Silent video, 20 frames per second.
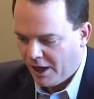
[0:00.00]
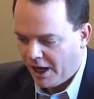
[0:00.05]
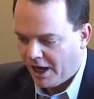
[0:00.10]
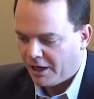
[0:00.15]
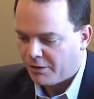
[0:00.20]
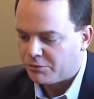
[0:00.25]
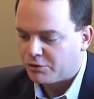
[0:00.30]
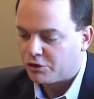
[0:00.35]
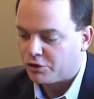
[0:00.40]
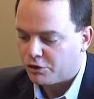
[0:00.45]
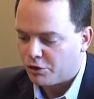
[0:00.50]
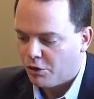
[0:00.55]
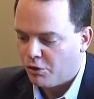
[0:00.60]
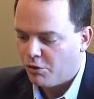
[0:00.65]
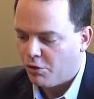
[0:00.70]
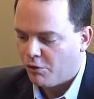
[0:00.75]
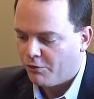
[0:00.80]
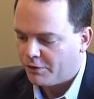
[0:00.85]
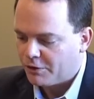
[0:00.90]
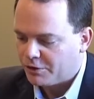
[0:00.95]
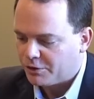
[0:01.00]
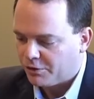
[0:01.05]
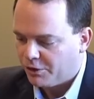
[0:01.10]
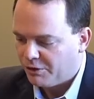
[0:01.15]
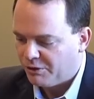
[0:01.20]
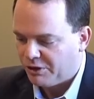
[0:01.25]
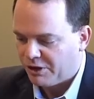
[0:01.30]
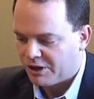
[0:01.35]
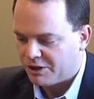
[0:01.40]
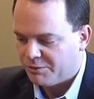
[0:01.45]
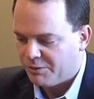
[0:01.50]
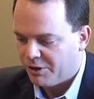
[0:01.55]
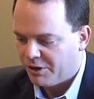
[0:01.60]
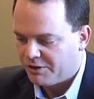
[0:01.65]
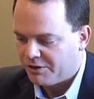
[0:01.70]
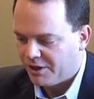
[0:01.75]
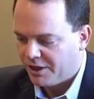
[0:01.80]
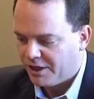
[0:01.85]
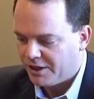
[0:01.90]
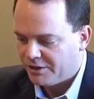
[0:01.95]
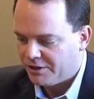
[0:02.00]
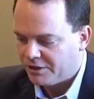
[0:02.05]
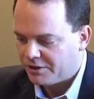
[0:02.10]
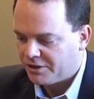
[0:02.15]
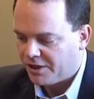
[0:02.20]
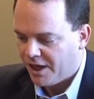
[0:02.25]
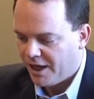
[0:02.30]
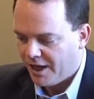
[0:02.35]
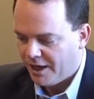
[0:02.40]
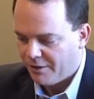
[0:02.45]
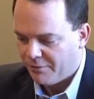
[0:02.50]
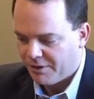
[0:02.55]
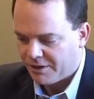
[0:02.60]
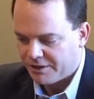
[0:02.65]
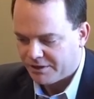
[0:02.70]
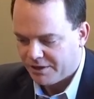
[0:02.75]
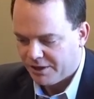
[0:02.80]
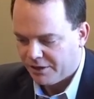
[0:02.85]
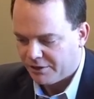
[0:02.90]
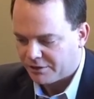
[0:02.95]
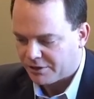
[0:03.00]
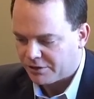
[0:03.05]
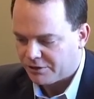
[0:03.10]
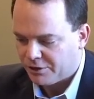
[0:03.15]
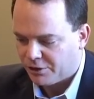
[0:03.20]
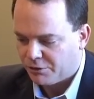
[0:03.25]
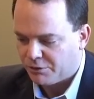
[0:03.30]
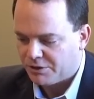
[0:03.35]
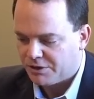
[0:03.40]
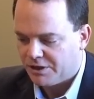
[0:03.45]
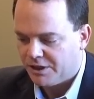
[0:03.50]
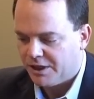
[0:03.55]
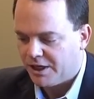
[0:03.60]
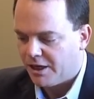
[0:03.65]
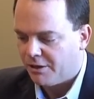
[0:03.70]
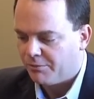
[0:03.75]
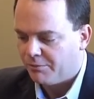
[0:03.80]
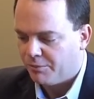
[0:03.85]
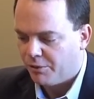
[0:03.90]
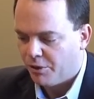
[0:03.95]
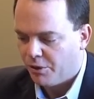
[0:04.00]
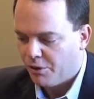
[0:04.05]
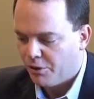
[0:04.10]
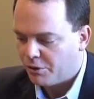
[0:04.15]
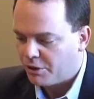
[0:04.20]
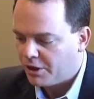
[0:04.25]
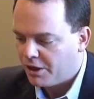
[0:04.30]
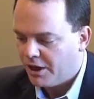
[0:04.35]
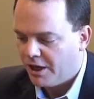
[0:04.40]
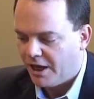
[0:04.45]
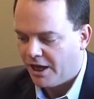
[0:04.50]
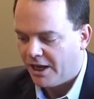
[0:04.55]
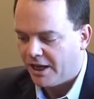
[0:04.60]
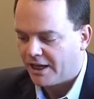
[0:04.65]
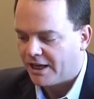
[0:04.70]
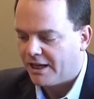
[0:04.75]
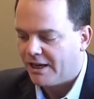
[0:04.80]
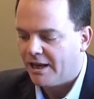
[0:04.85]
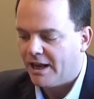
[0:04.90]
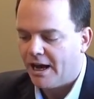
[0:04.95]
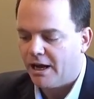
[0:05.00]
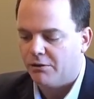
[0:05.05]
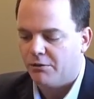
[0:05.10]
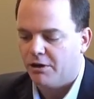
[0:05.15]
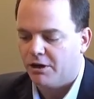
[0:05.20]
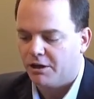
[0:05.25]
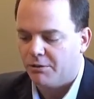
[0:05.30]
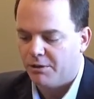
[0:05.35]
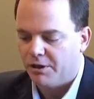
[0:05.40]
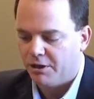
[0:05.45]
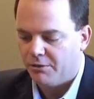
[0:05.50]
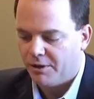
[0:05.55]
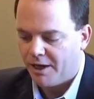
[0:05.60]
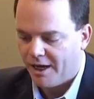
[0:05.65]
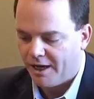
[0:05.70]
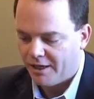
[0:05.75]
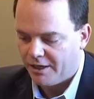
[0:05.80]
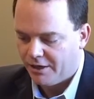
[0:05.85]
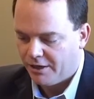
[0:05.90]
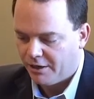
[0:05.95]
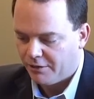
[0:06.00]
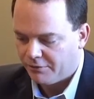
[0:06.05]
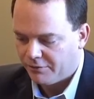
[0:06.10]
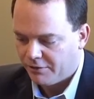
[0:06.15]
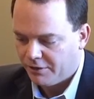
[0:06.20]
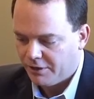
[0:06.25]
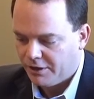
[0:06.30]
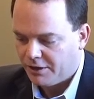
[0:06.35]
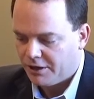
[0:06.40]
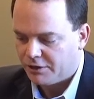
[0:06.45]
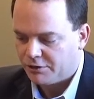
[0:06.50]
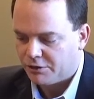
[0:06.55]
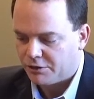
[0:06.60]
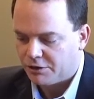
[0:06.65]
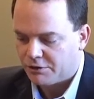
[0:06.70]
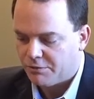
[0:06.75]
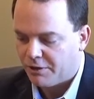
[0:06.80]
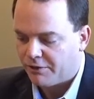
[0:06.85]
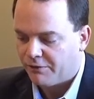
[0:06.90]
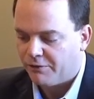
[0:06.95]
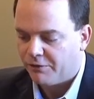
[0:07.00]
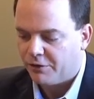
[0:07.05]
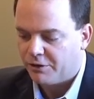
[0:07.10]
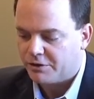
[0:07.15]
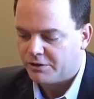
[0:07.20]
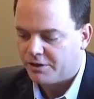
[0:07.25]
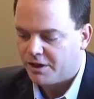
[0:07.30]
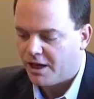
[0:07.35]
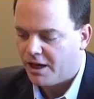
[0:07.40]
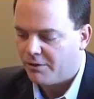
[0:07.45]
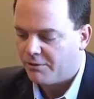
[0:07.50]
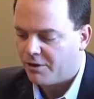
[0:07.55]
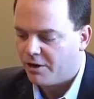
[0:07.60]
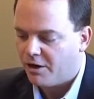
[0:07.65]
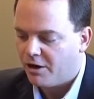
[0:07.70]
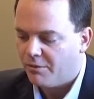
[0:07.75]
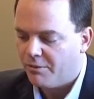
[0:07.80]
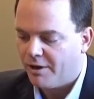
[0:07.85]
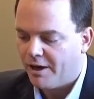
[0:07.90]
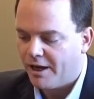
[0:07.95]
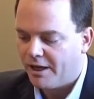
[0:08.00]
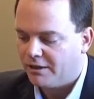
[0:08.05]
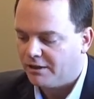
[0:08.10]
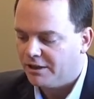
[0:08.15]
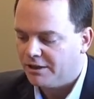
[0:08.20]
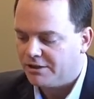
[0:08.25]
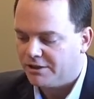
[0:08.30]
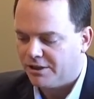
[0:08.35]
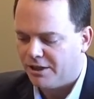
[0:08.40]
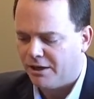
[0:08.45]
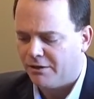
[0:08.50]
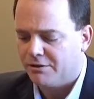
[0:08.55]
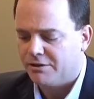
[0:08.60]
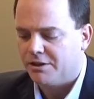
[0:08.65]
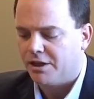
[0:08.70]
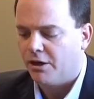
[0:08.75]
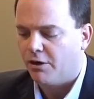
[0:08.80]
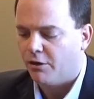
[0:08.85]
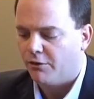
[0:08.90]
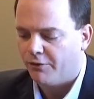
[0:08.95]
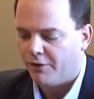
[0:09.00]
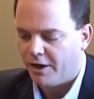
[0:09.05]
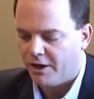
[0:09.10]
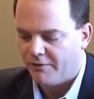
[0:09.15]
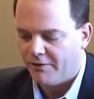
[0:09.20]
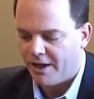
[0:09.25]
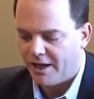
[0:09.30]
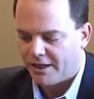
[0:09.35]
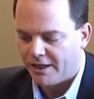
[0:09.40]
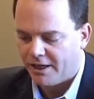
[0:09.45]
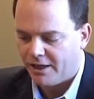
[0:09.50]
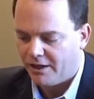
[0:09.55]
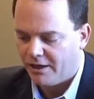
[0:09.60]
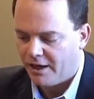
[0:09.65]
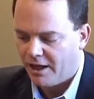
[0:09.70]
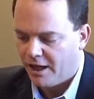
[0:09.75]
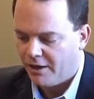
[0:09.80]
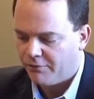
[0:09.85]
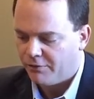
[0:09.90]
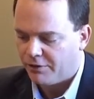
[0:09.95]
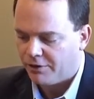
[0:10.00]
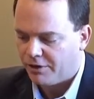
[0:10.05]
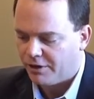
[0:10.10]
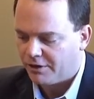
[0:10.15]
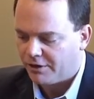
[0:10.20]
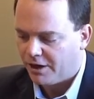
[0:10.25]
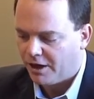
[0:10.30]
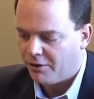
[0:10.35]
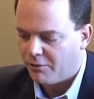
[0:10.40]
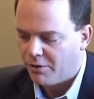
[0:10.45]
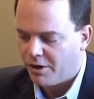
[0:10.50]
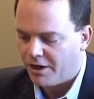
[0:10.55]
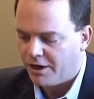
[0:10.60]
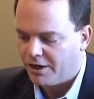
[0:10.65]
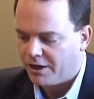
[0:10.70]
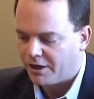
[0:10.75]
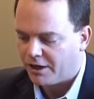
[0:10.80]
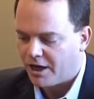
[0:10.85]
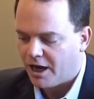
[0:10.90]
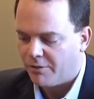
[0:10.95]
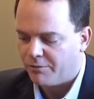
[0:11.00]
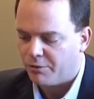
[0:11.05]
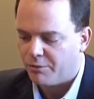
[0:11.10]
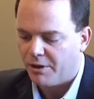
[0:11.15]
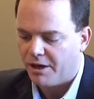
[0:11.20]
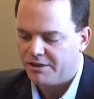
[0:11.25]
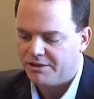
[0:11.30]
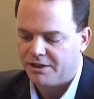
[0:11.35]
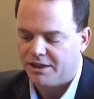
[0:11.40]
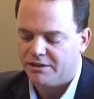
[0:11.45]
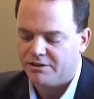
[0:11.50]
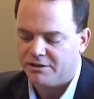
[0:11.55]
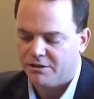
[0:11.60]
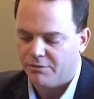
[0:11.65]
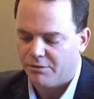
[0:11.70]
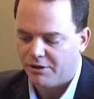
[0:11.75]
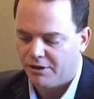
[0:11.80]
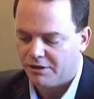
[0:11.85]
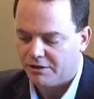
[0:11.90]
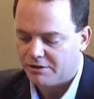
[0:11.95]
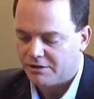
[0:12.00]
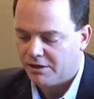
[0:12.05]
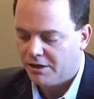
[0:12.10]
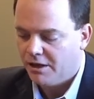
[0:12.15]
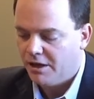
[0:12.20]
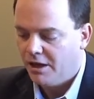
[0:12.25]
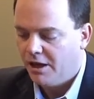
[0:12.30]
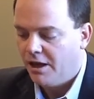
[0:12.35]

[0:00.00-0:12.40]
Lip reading: I am so overjoyed with the experience that I just had. My sales consultant was Dion Pogue, and I cannot recommend him high enough. This was my first time car buying, leasing, and I was terrified of not getting everything that I wanted and compromising on some things.